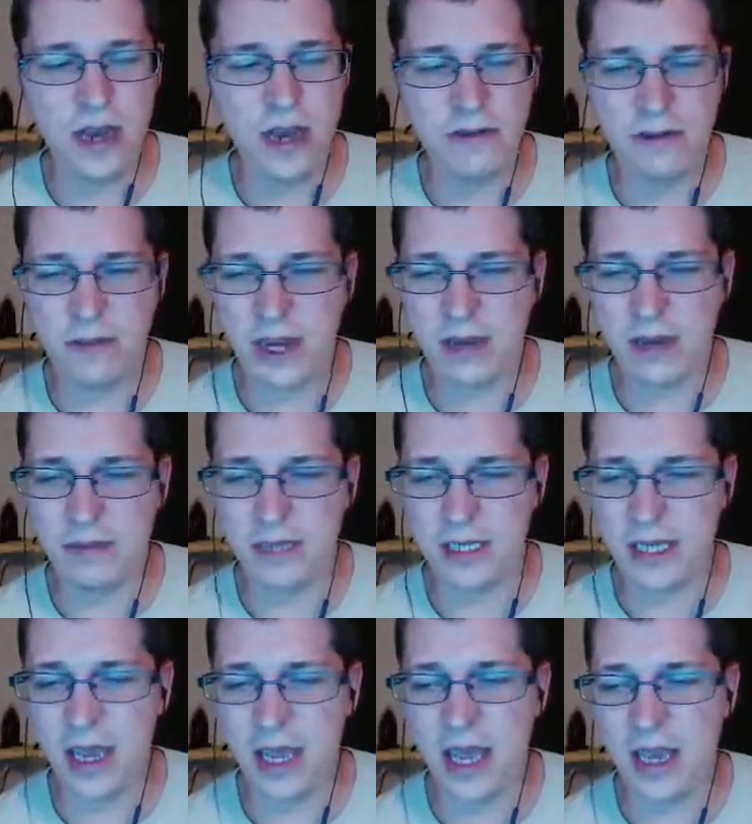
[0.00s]
make a
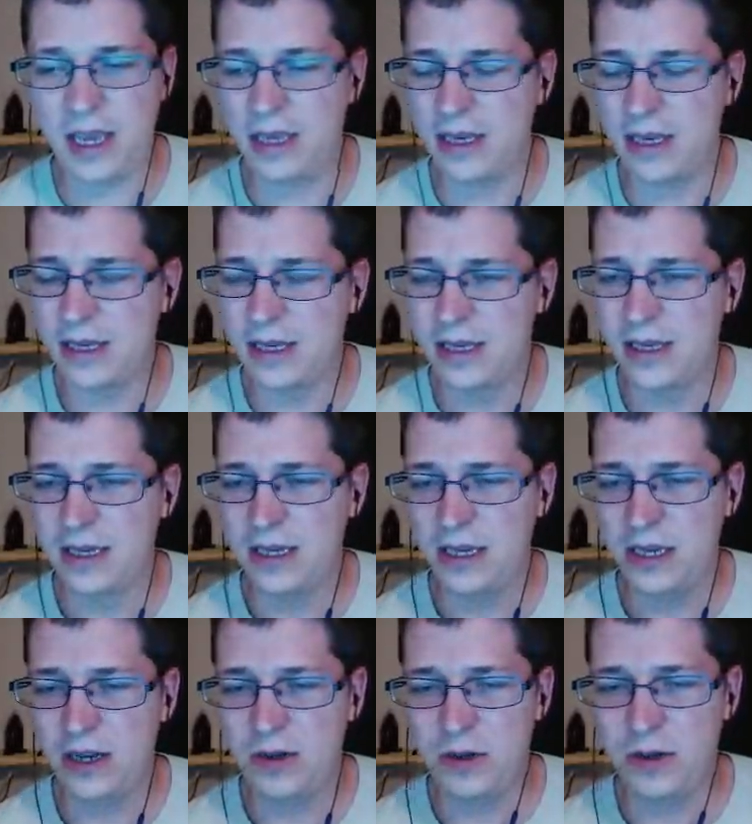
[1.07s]
mistake, you
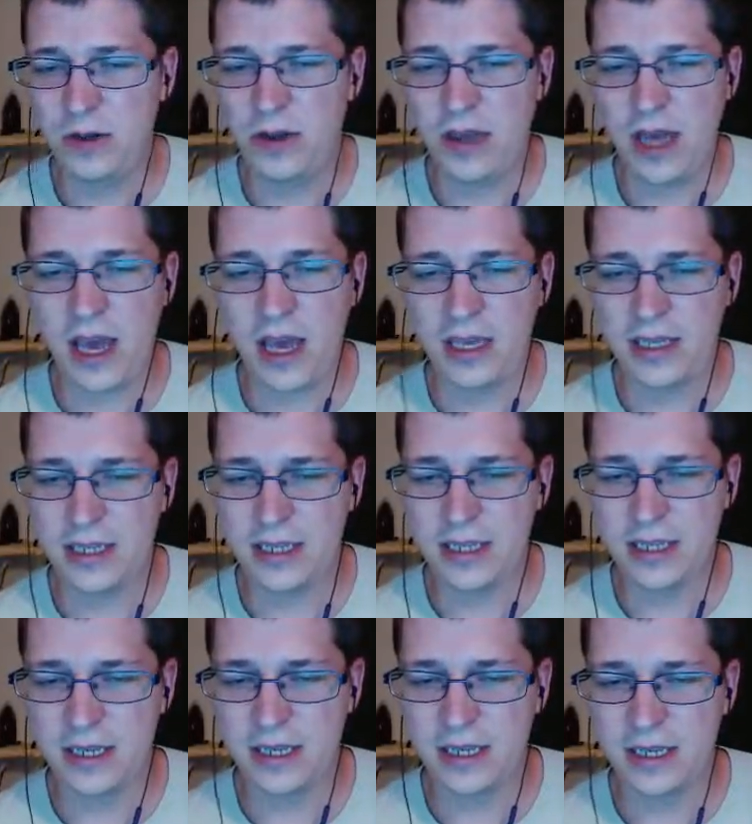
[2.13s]
don't do this,
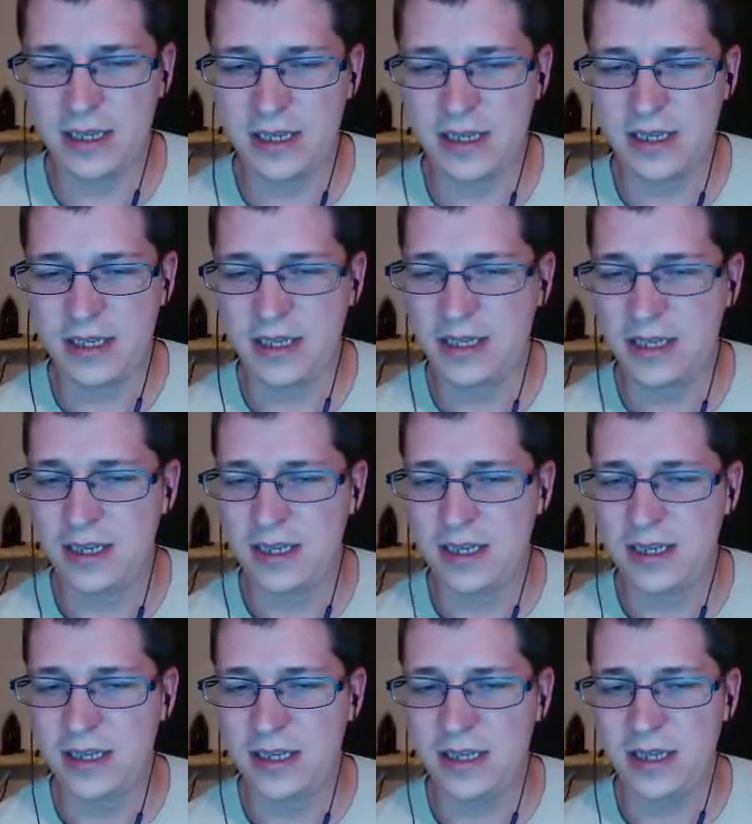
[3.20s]

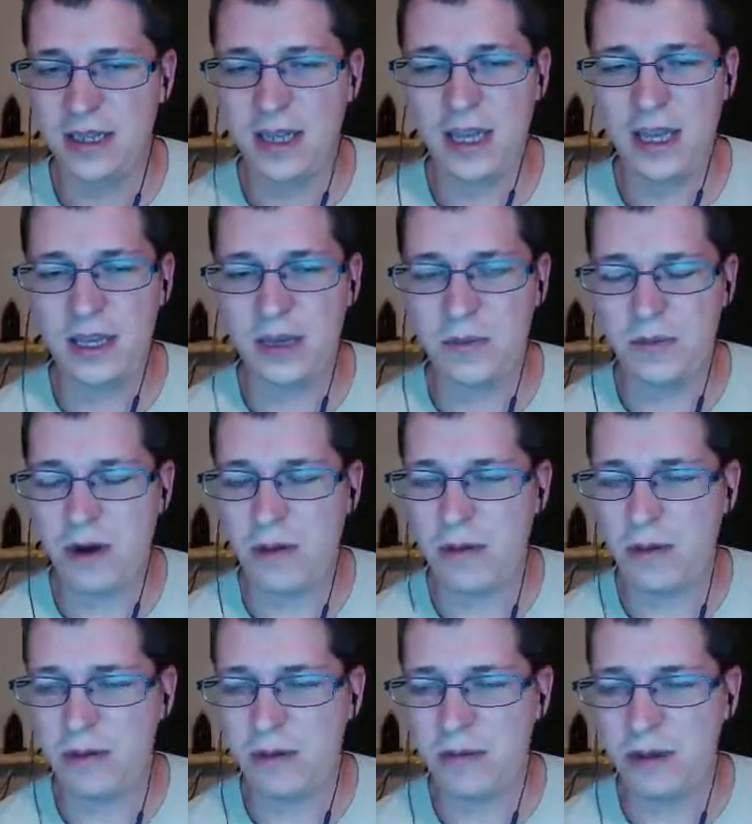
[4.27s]
then you'll
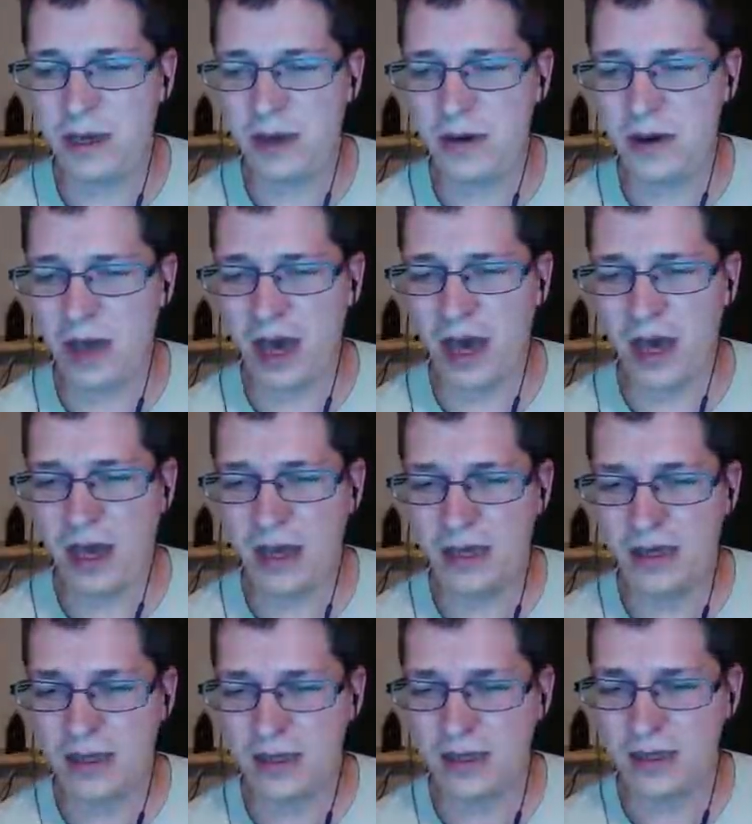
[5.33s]
probably be okay.
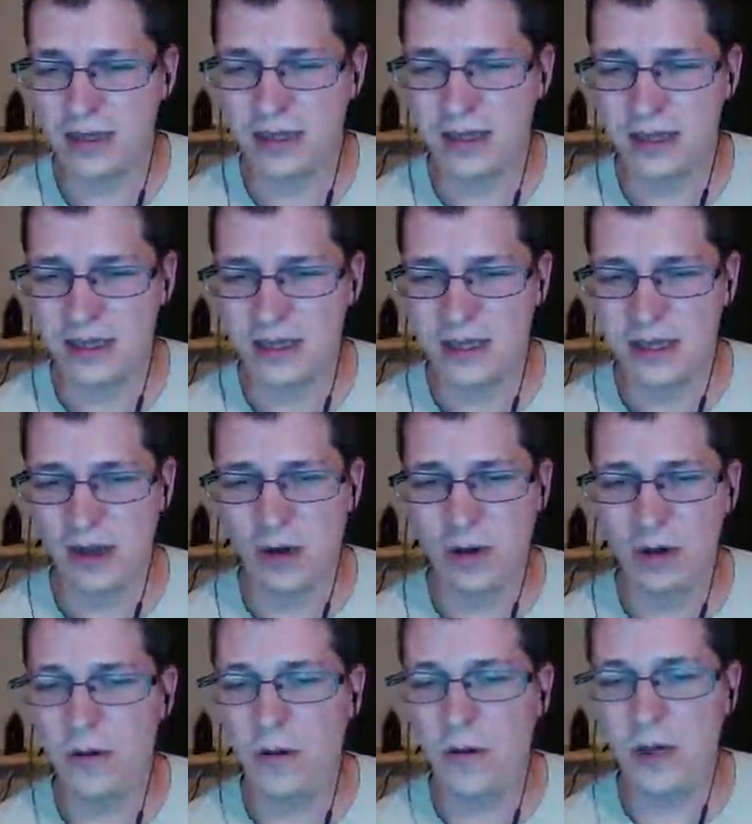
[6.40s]

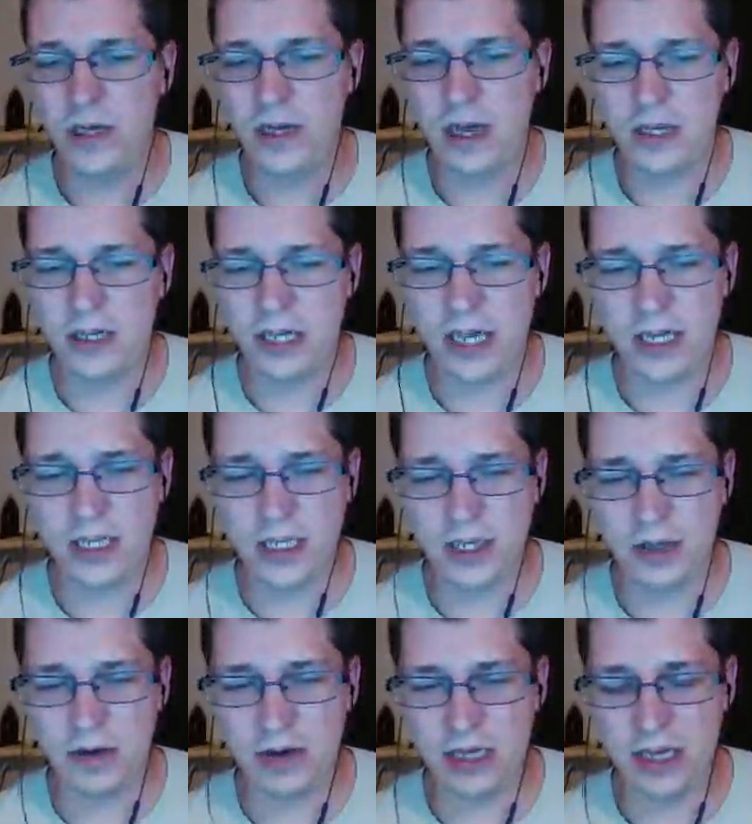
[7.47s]
Only one dog chases you
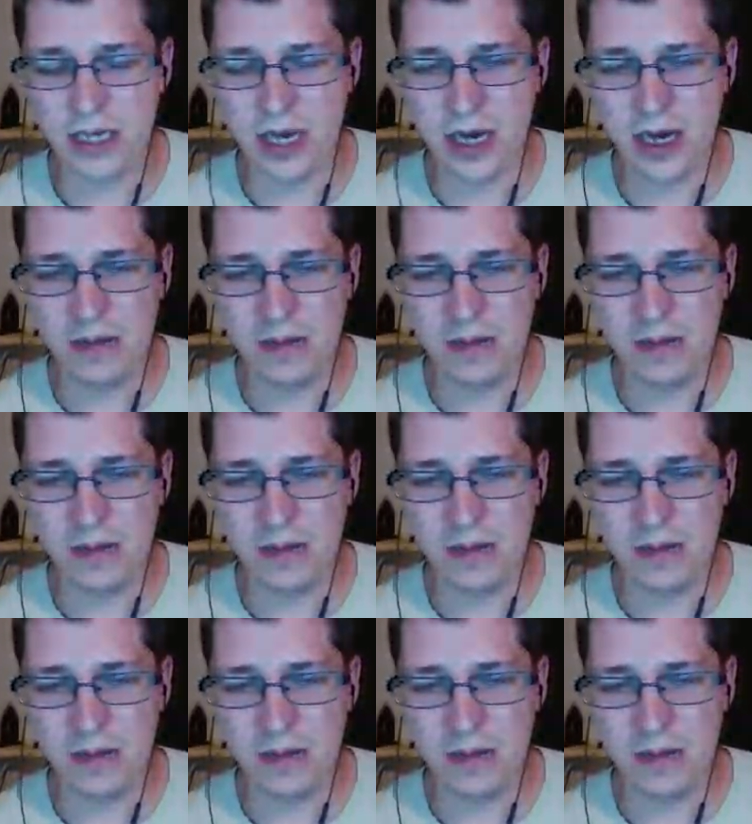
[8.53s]
at a time.